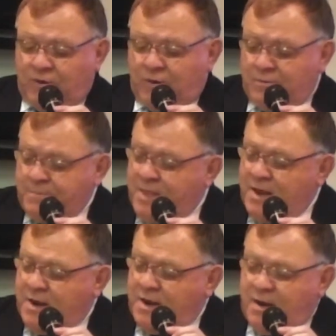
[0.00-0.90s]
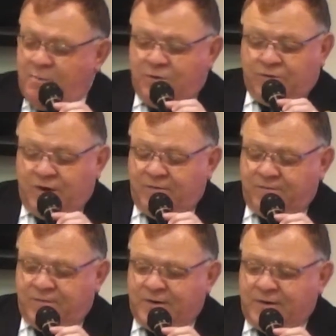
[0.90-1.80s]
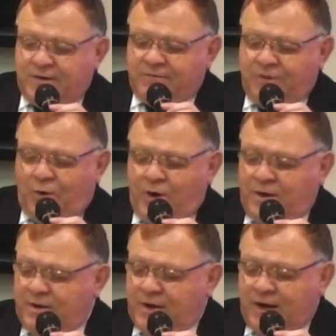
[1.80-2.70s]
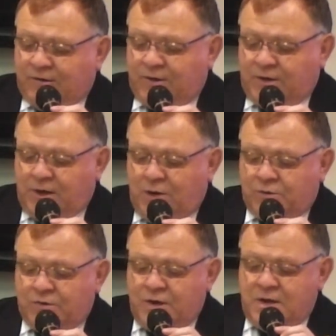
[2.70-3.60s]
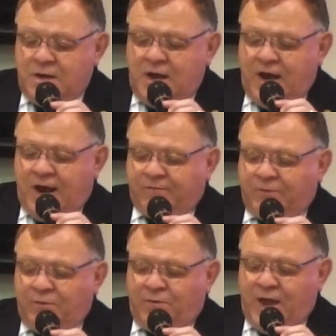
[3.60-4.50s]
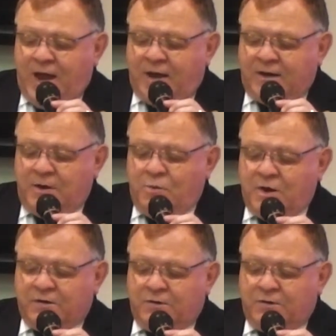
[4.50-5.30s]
So he was a very excellent coach. After that, he went